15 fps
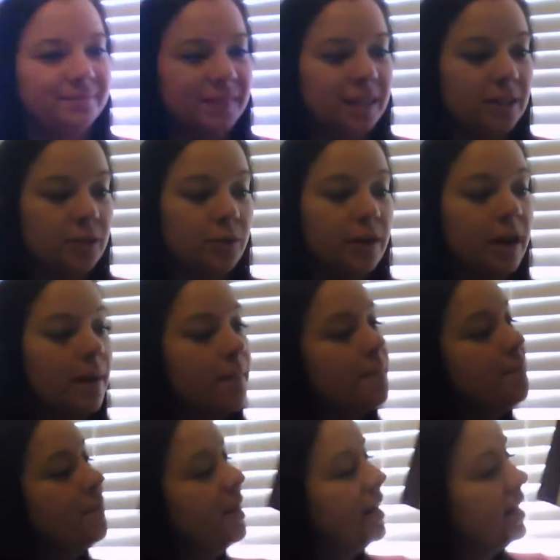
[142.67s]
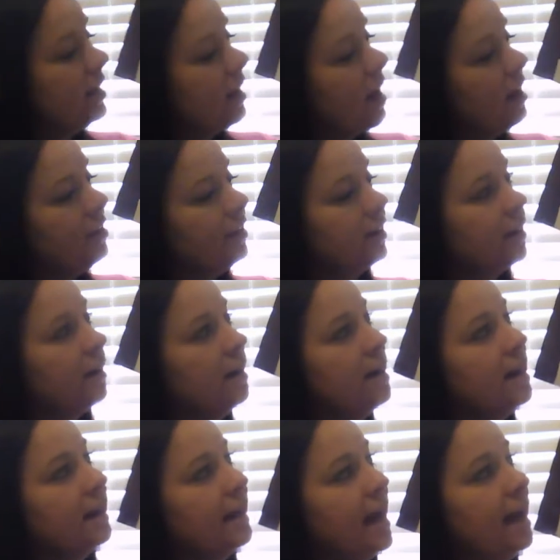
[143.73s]
So there are many other
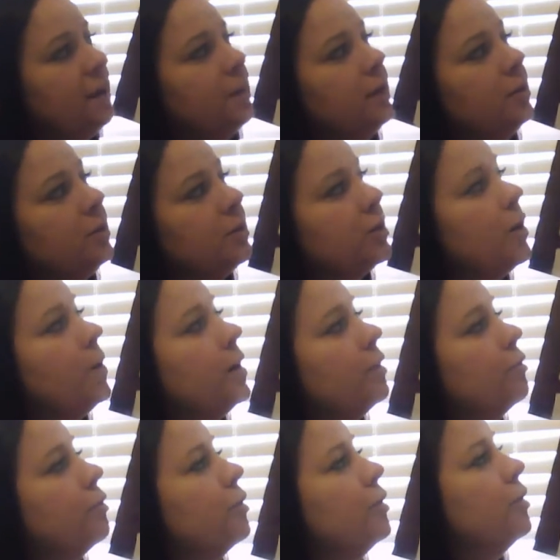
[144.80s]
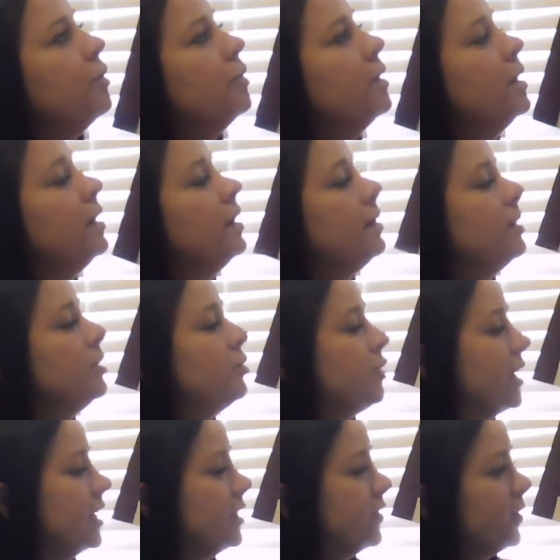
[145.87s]
caterpillars going through this
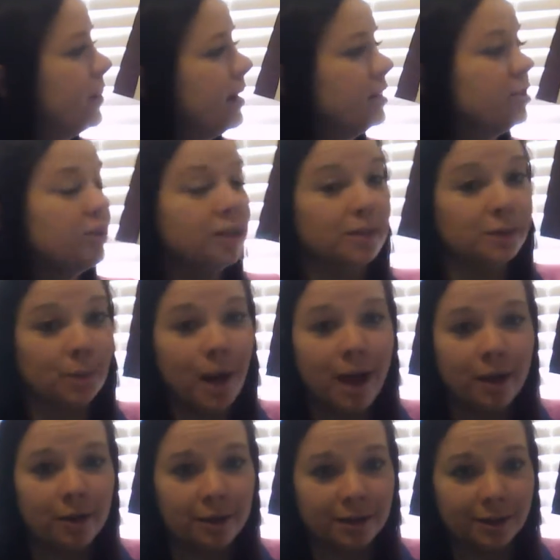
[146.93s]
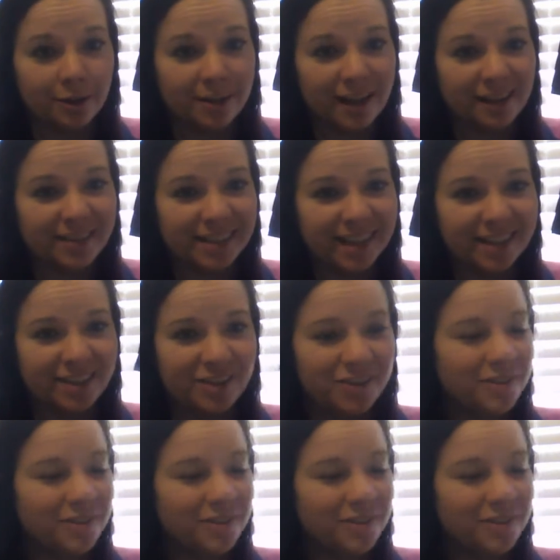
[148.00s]
transformation as well in their life cycle.